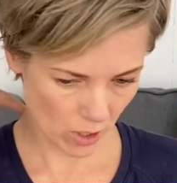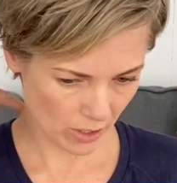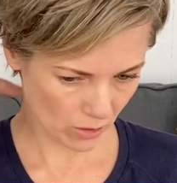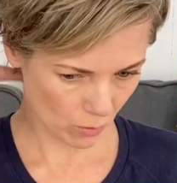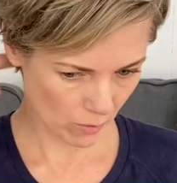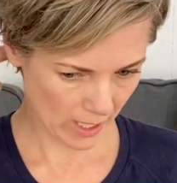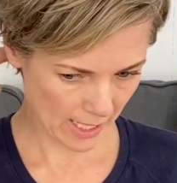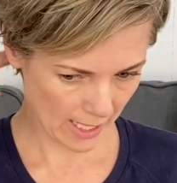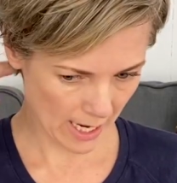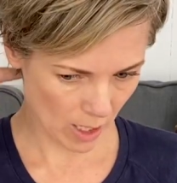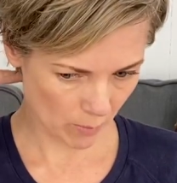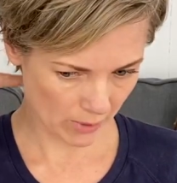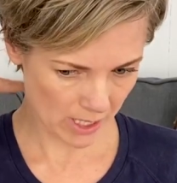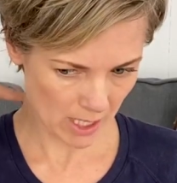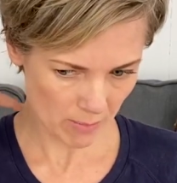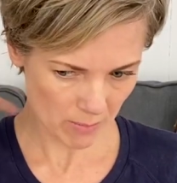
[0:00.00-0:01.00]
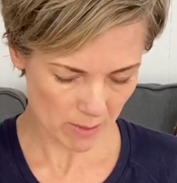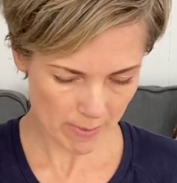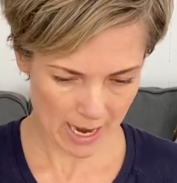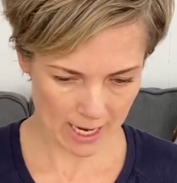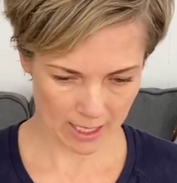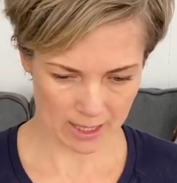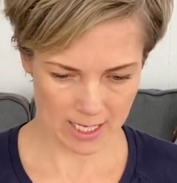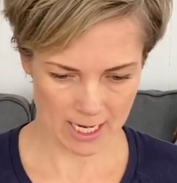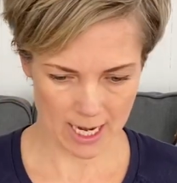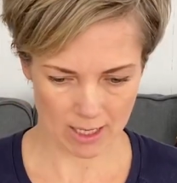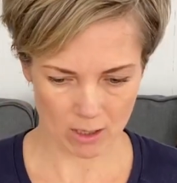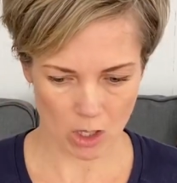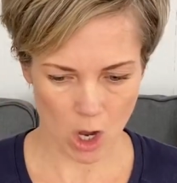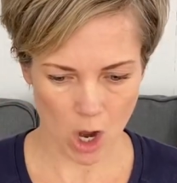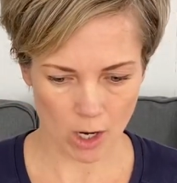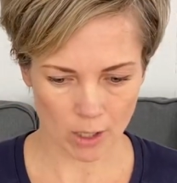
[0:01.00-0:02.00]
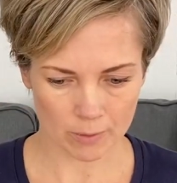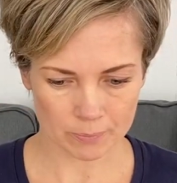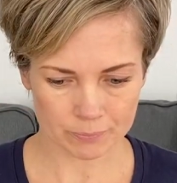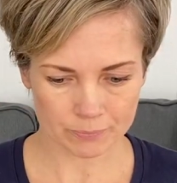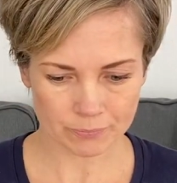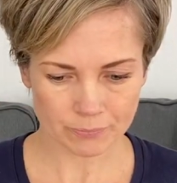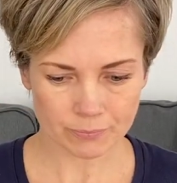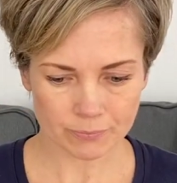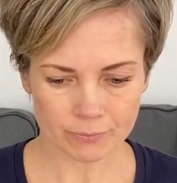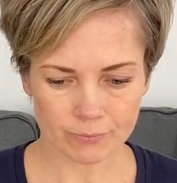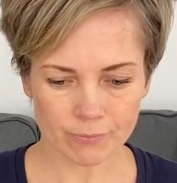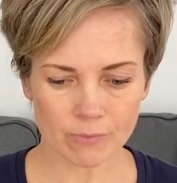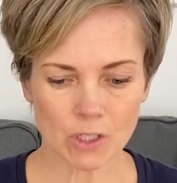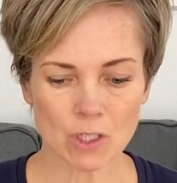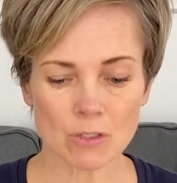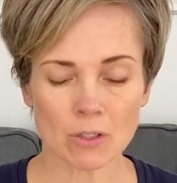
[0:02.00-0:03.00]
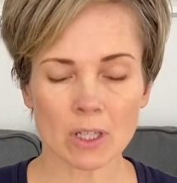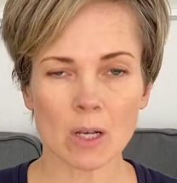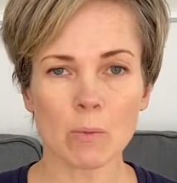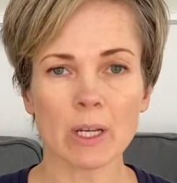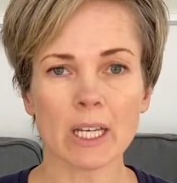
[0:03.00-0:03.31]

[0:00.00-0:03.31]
is a way to help keep the back of the neck long so that we